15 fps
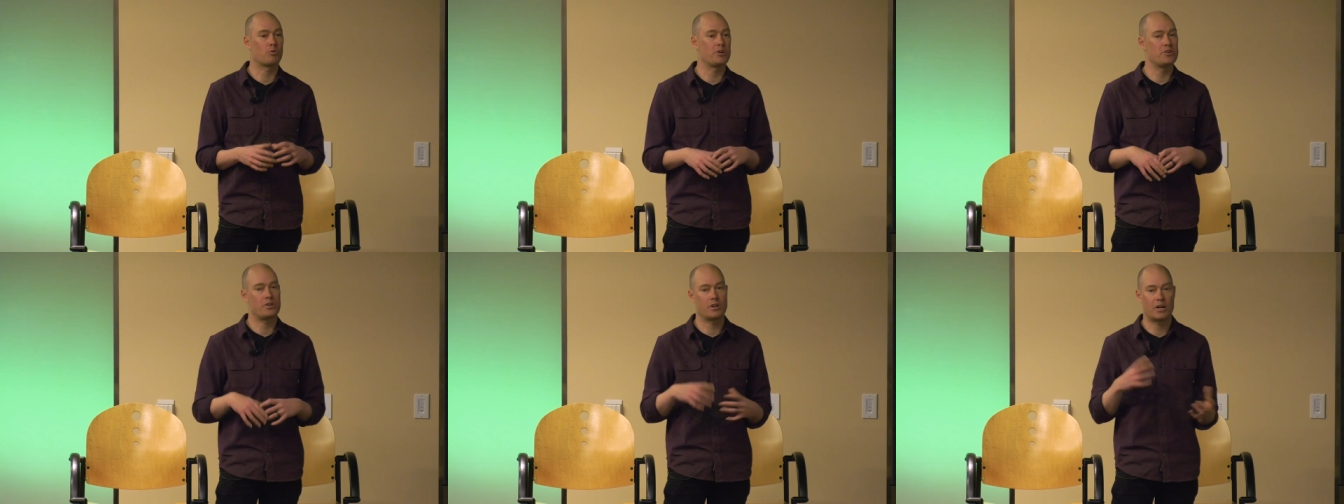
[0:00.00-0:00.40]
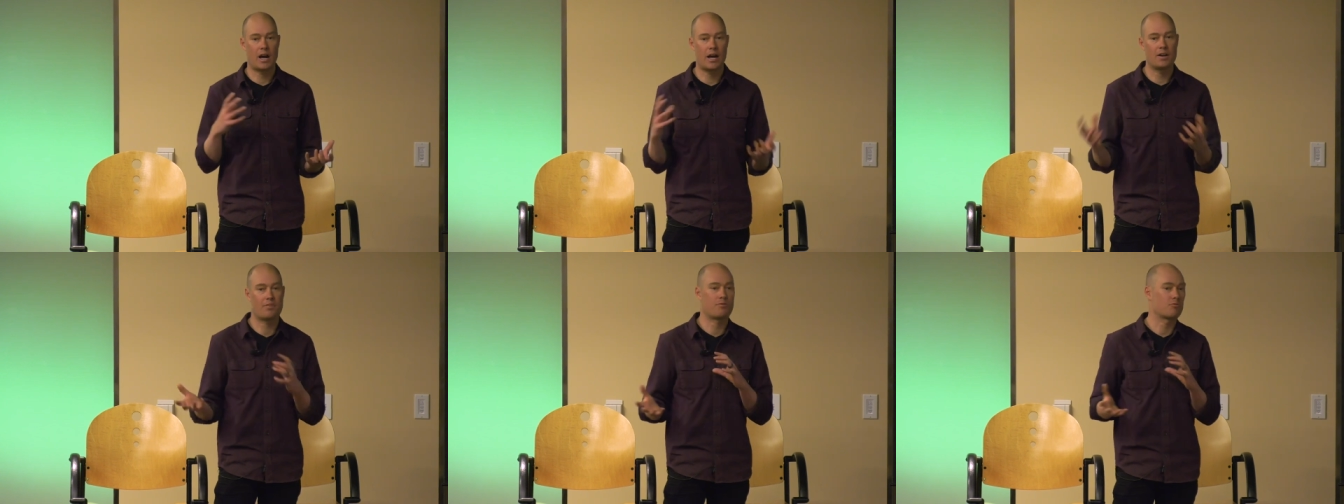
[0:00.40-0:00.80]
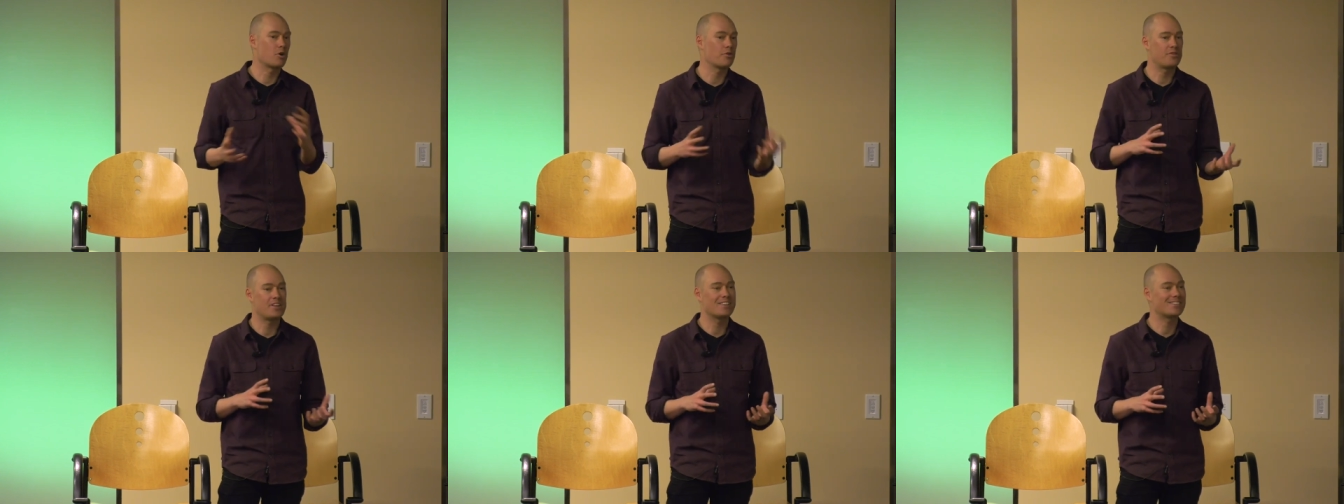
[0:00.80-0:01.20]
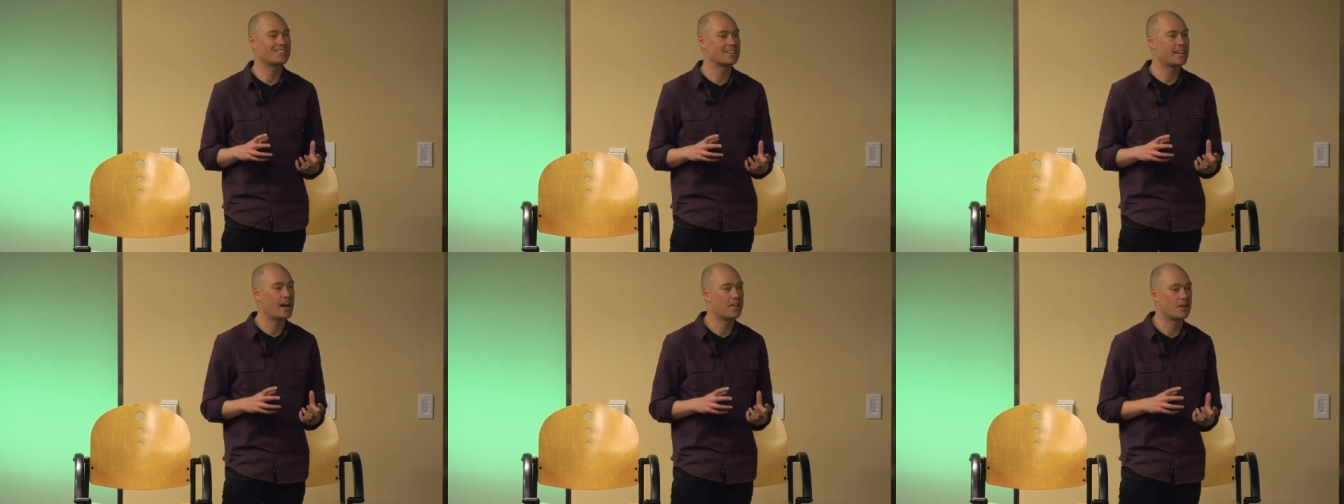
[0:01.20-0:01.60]
where you can kind of throw things
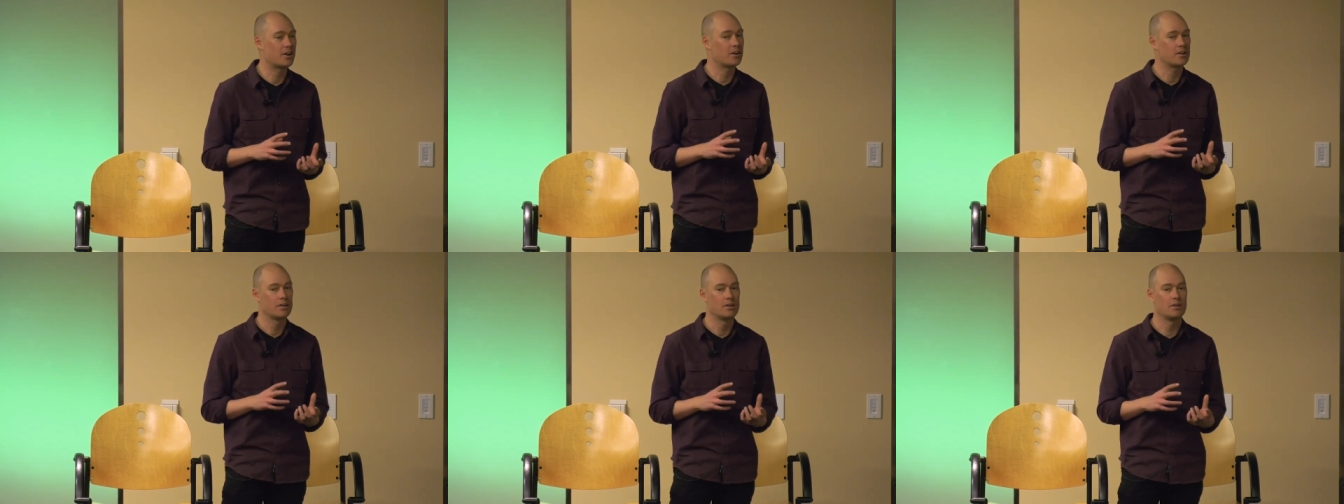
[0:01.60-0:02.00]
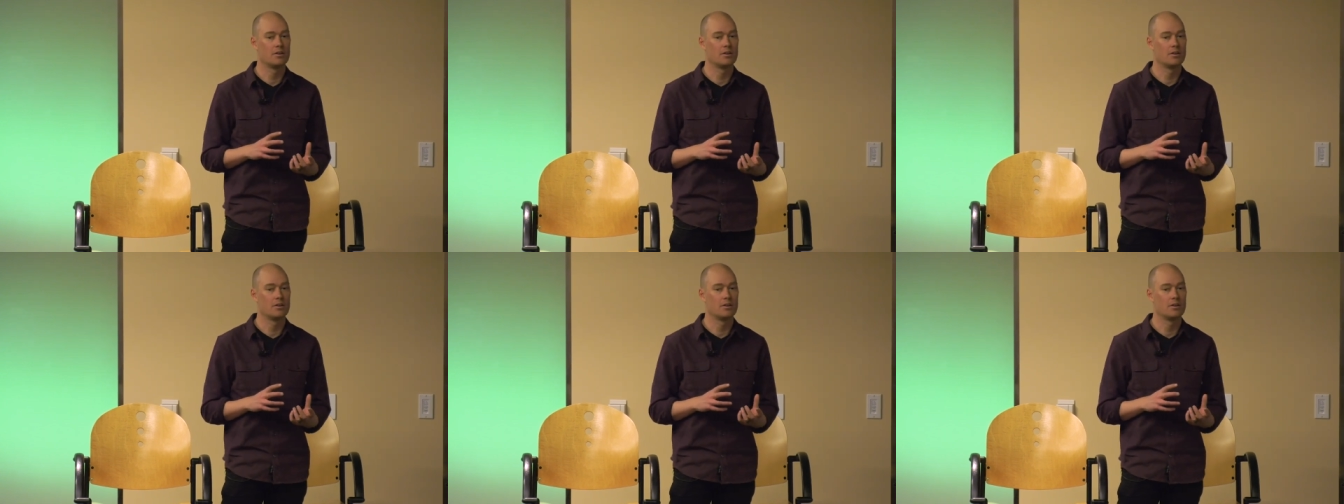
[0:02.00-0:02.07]
together,